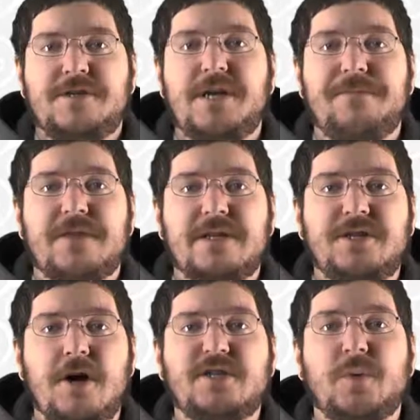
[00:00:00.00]
First up, for the
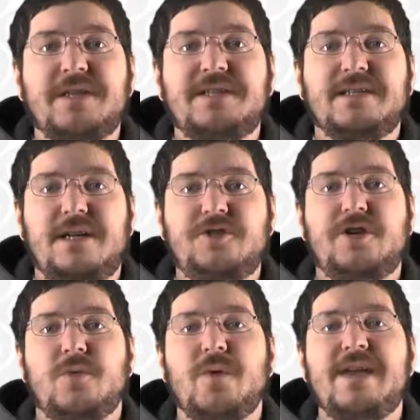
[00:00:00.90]
Atari
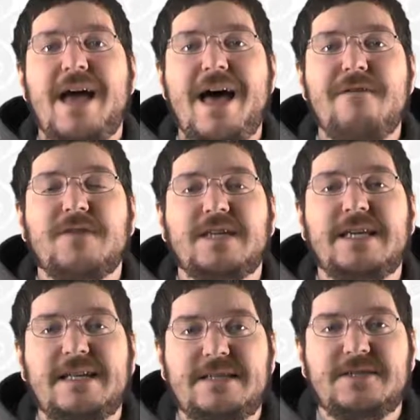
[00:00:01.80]
2600, we have
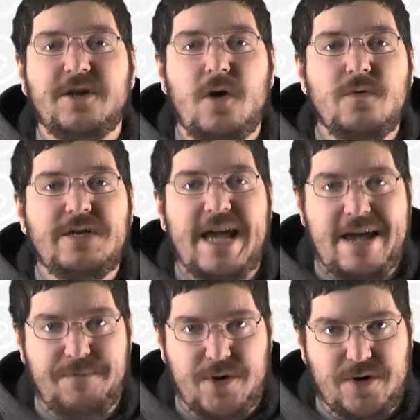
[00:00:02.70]
Keystone
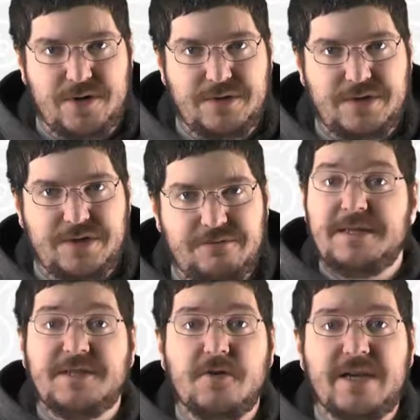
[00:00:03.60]
Kapers.
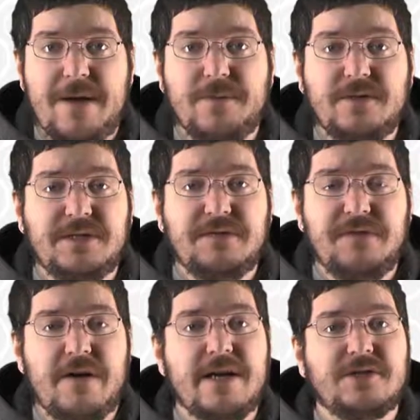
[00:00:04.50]
Keystone Kapers is a
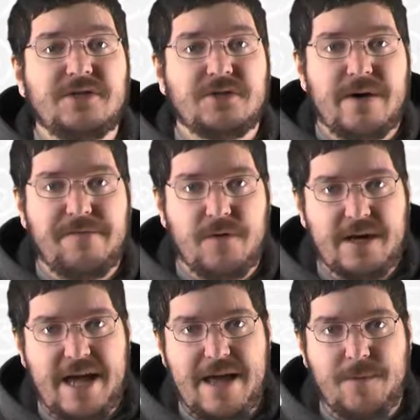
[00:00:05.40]
very
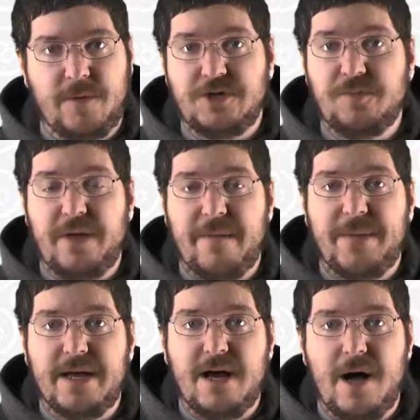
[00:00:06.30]
straightforward game in which you play a
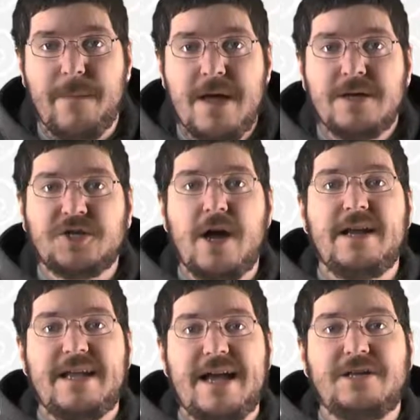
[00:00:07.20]
beat cop
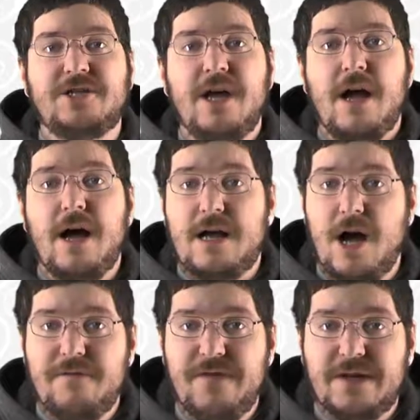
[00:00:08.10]
trying to catch a
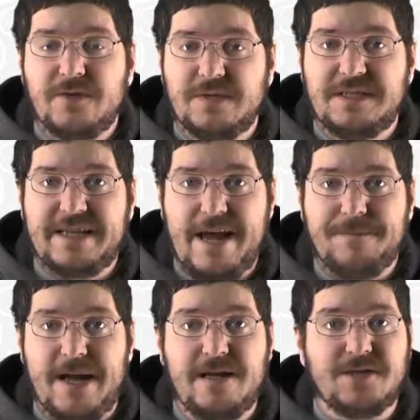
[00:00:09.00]
convict who's
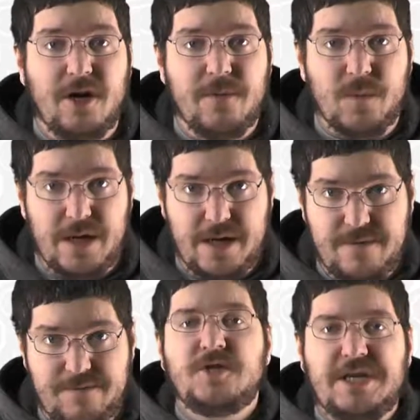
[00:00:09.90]
escaped and is on the run.
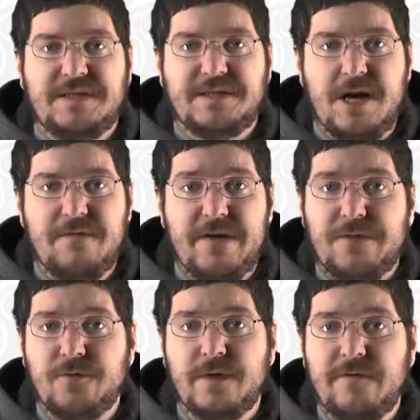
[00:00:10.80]
You chase this
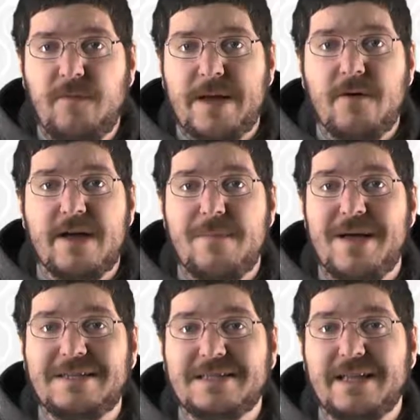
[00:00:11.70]
convict through the level by going up
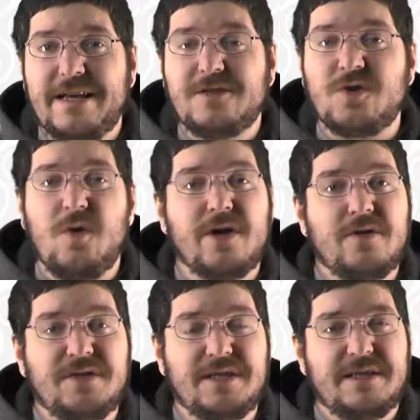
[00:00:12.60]
escalators or
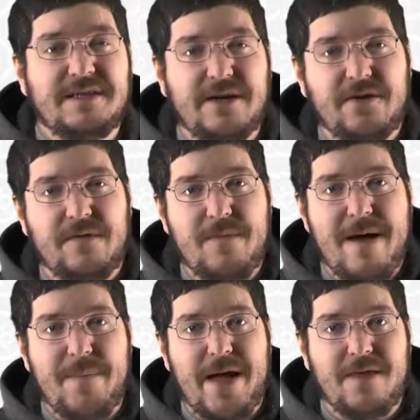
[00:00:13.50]
using the center of the
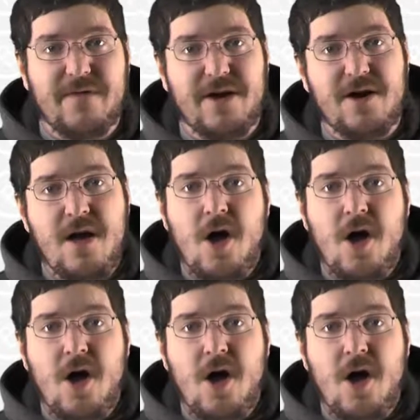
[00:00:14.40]
map elevator,